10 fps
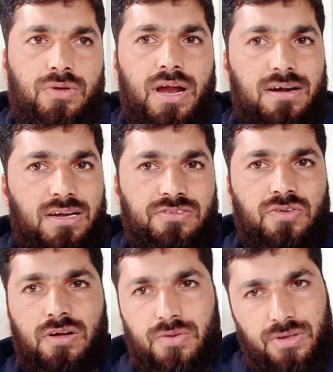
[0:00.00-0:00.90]
Atlas,
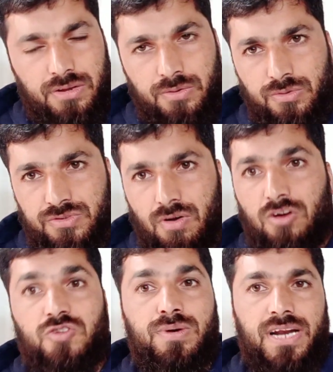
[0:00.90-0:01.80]
or you can use
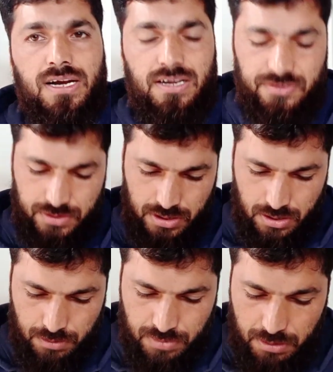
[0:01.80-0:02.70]
Oxford Atlas
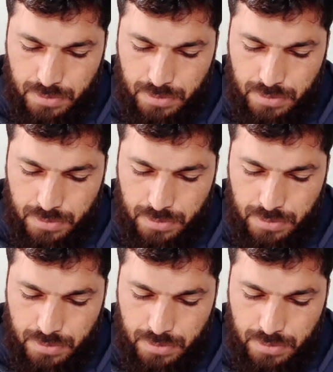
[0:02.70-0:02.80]
for